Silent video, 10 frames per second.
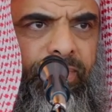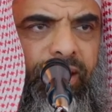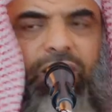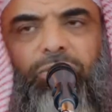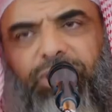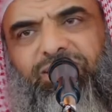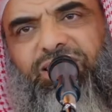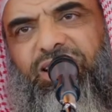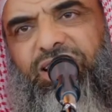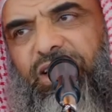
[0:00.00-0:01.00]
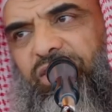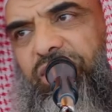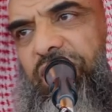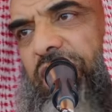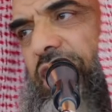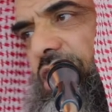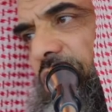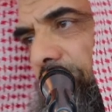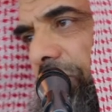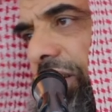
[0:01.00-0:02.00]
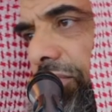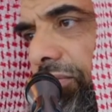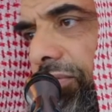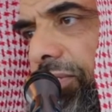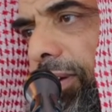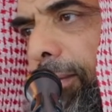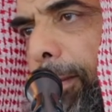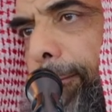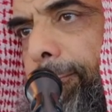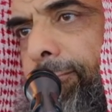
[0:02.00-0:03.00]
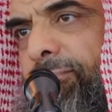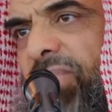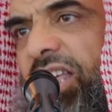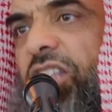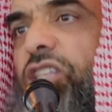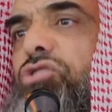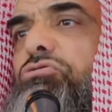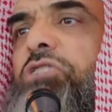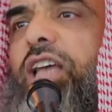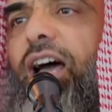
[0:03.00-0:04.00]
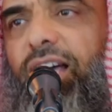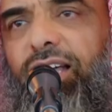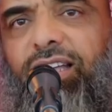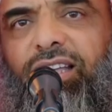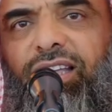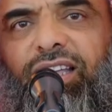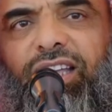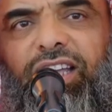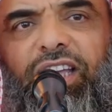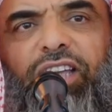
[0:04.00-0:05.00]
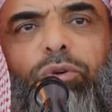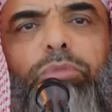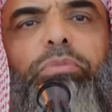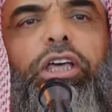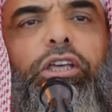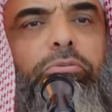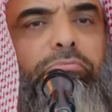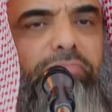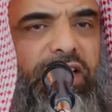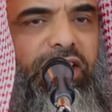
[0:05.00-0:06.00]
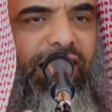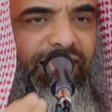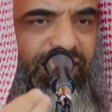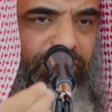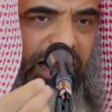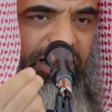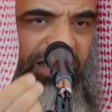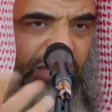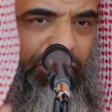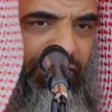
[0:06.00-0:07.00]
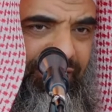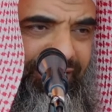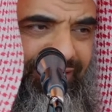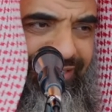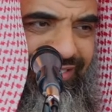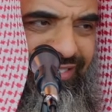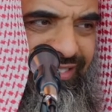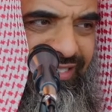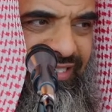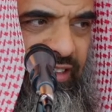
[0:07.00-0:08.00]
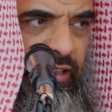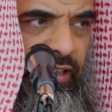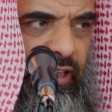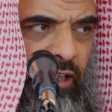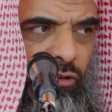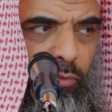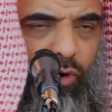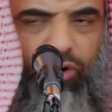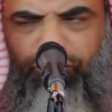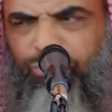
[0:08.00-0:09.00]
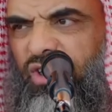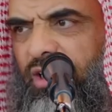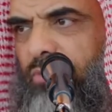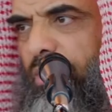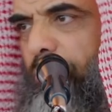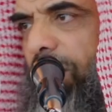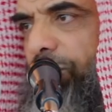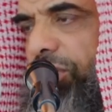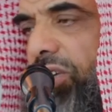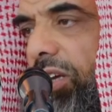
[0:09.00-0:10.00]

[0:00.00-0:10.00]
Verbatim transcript: Now, this is in his, in his grave. In this dunya, he will be humiliated by the devil. In the book of Muslim, the Prophet